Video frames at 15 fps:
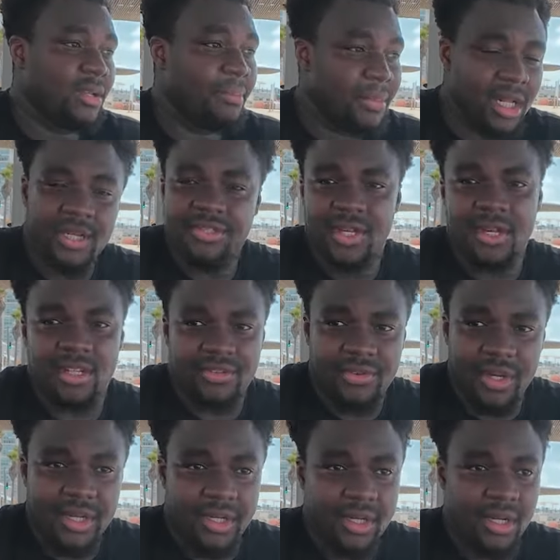military is
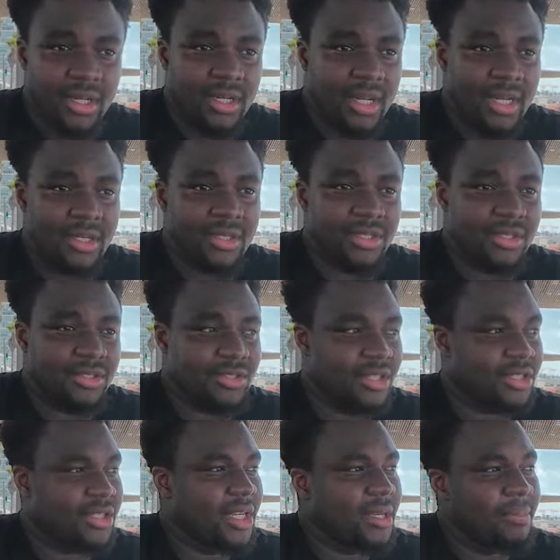very good, and
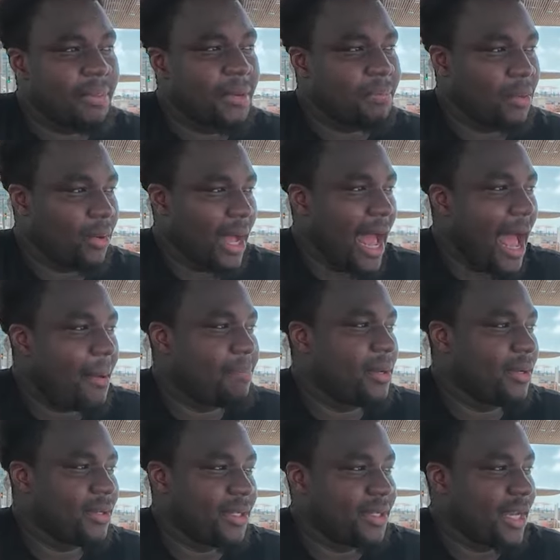just seeing people
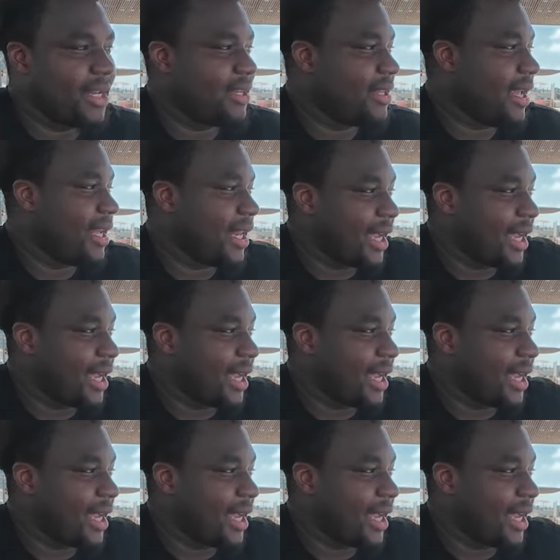happy on the day to day,